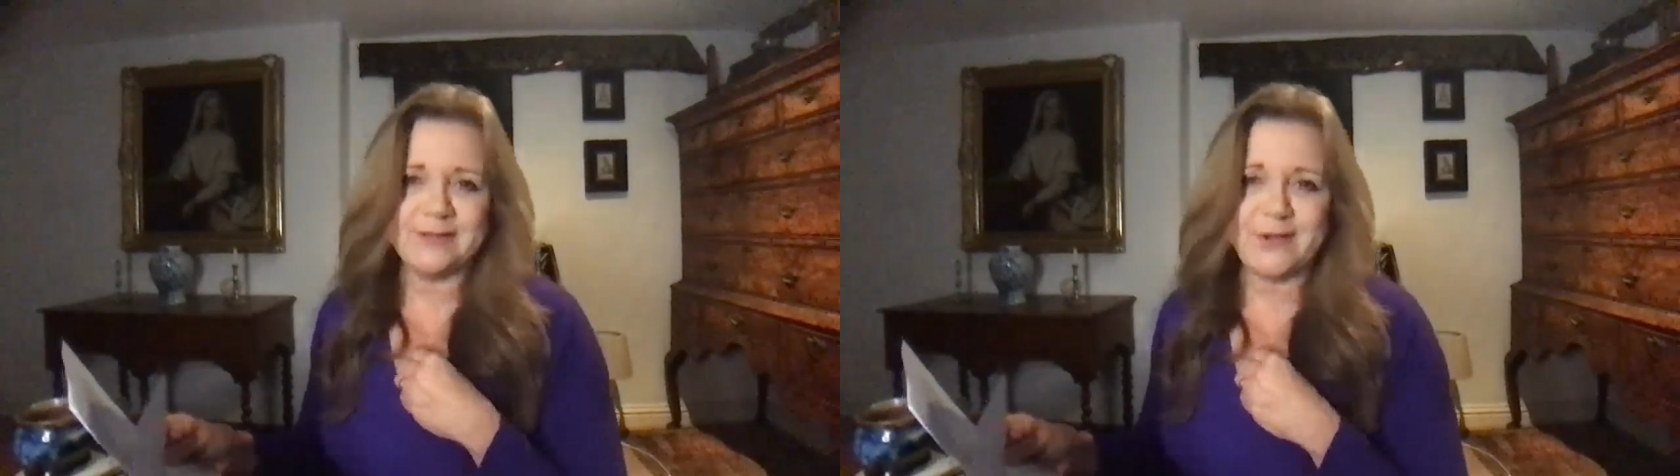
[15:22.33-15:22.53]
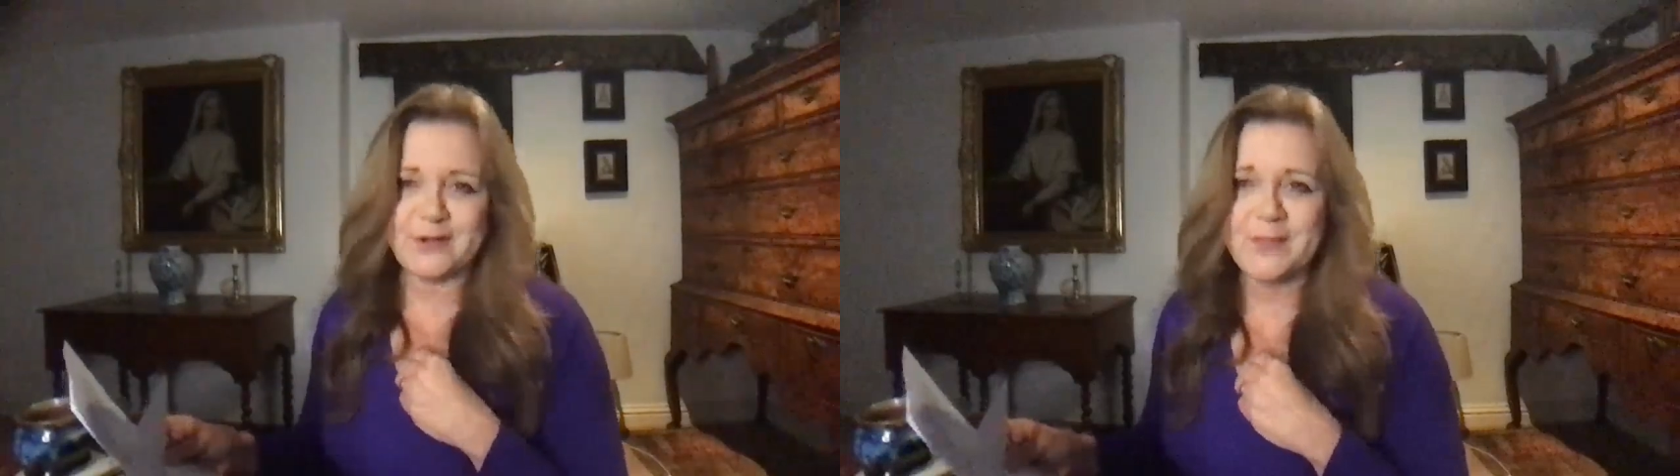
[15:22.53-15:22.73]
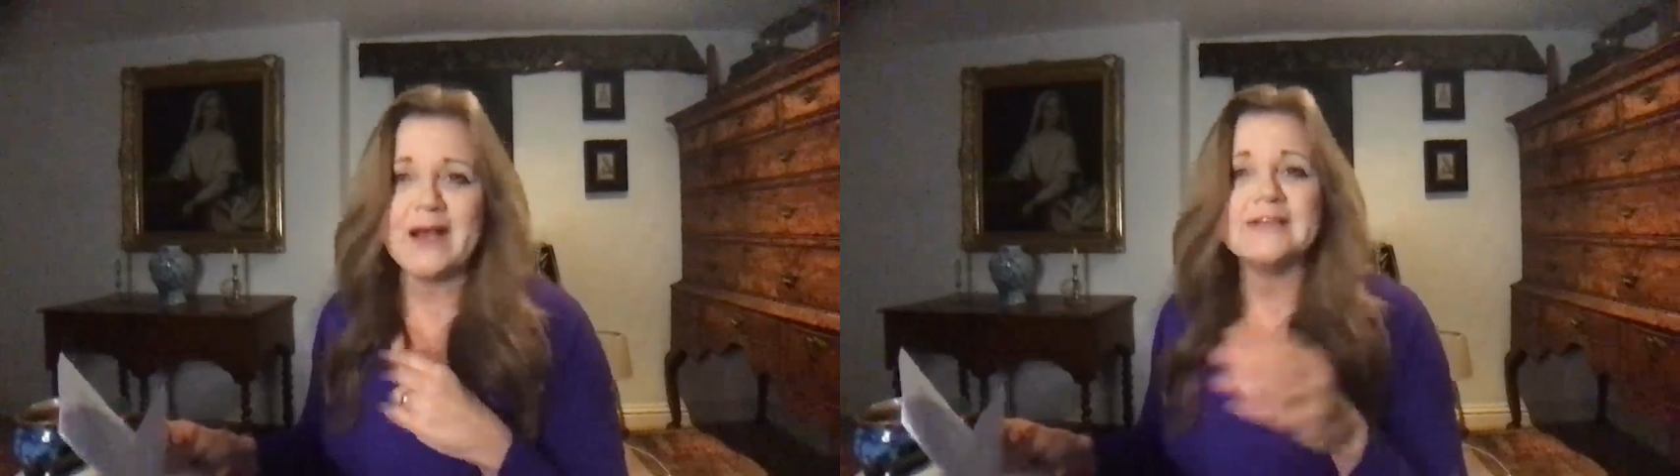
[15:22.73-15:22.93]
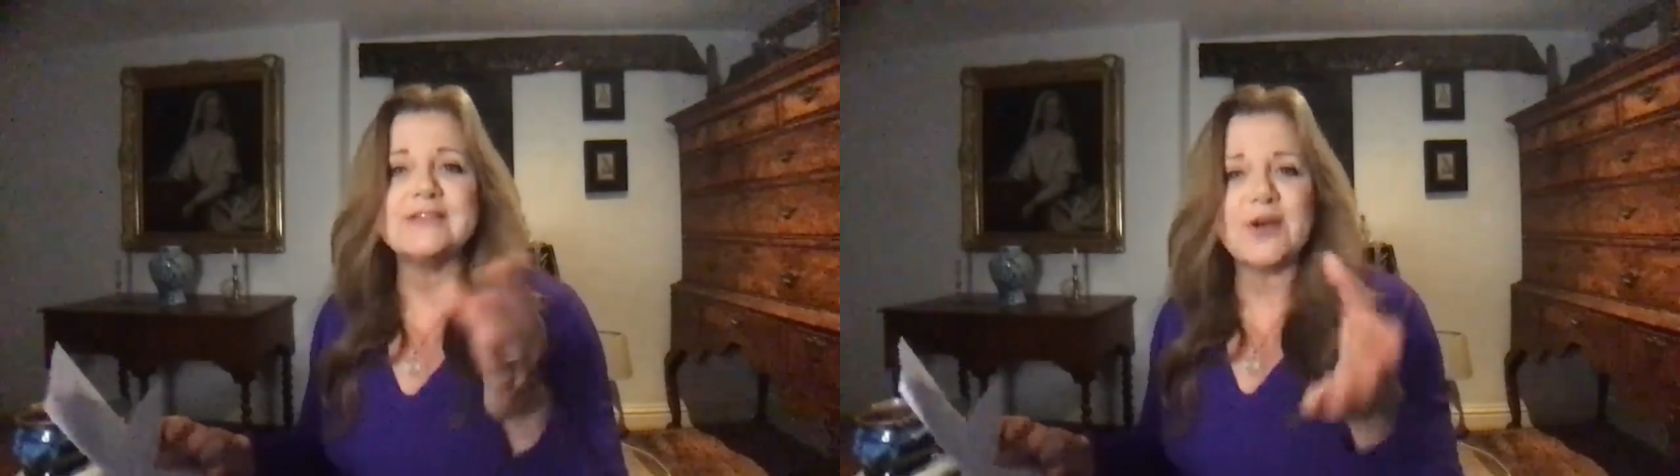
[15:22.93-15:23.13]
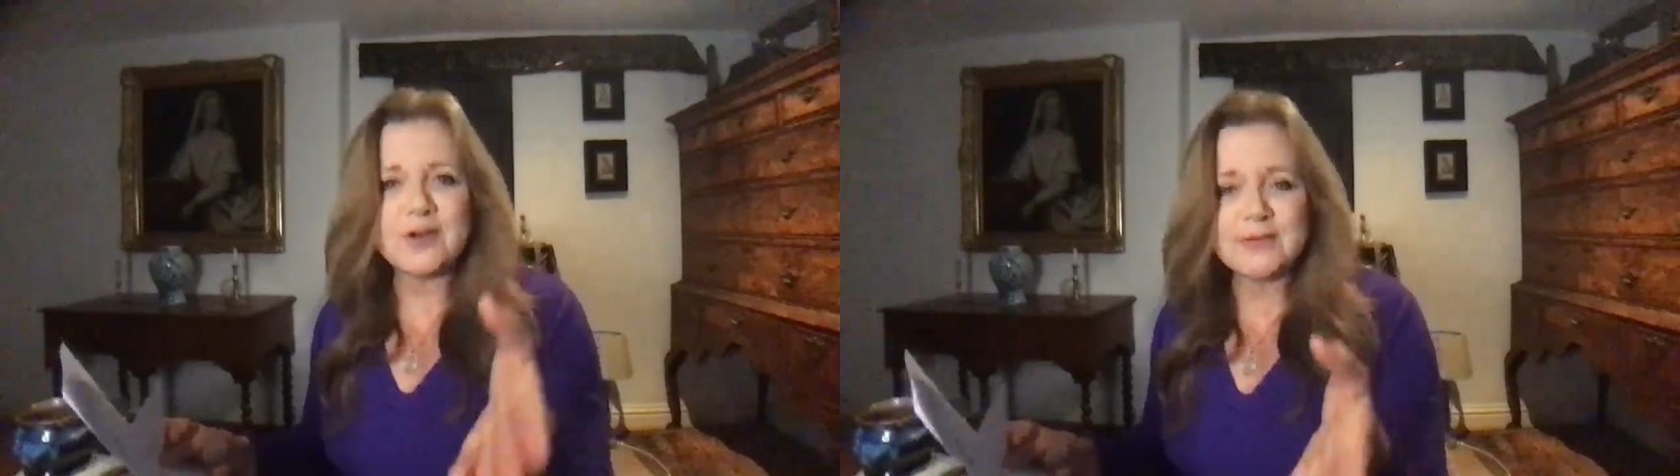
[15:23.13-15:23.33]

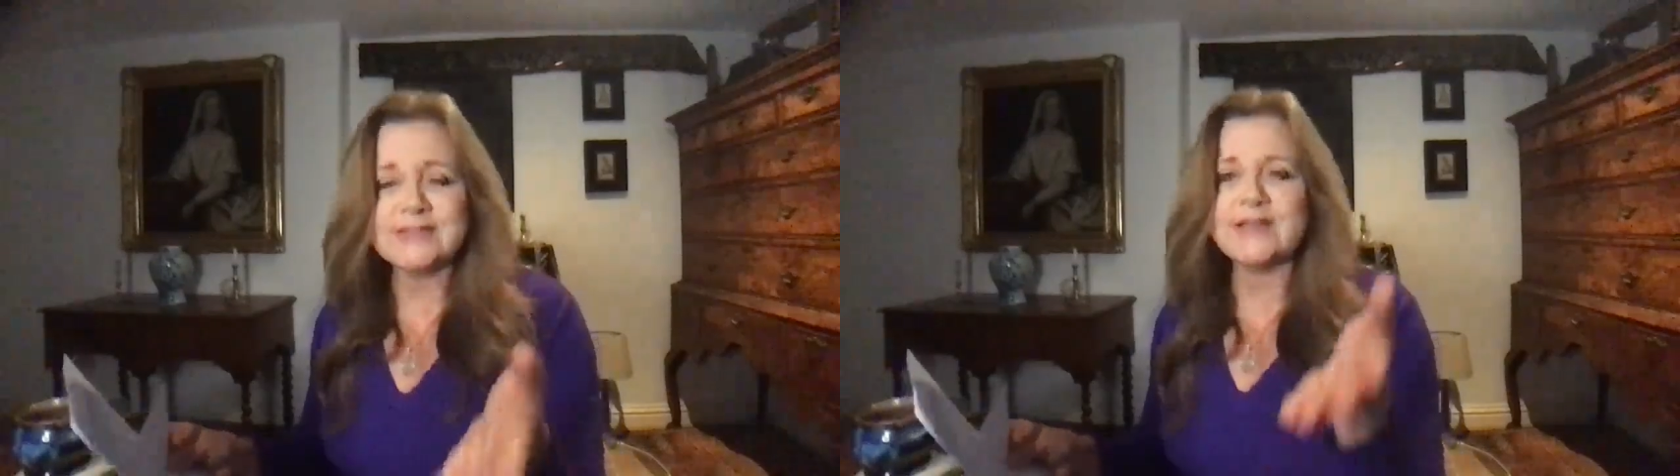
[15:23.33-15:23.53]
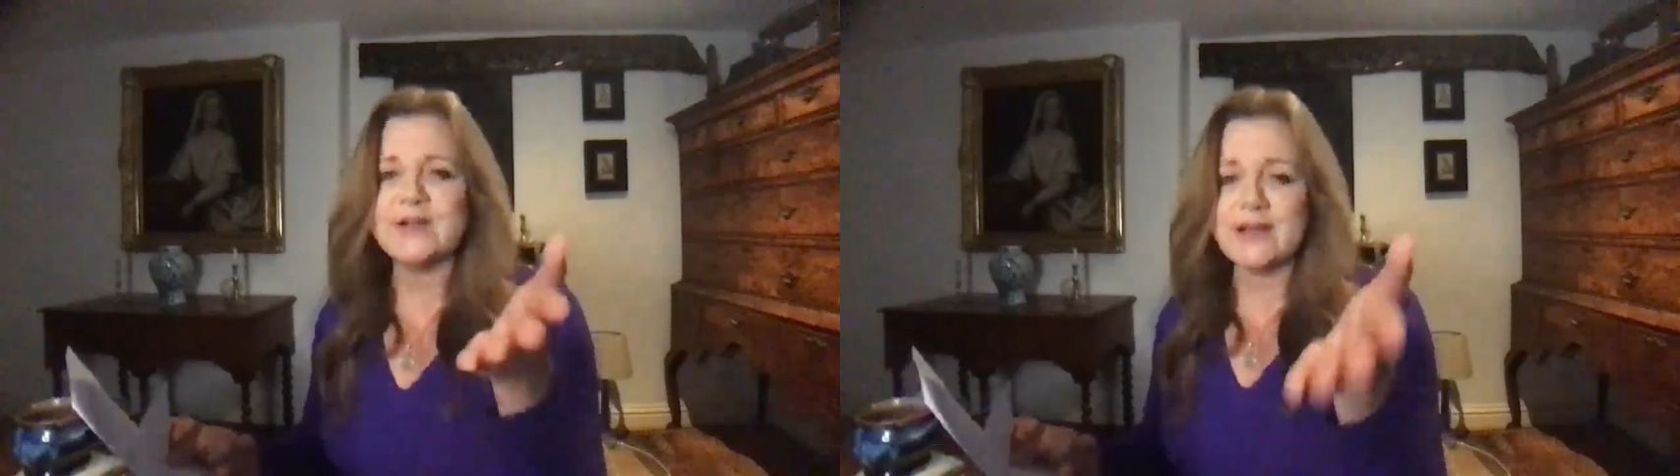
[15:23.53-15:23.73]
Sonam is here.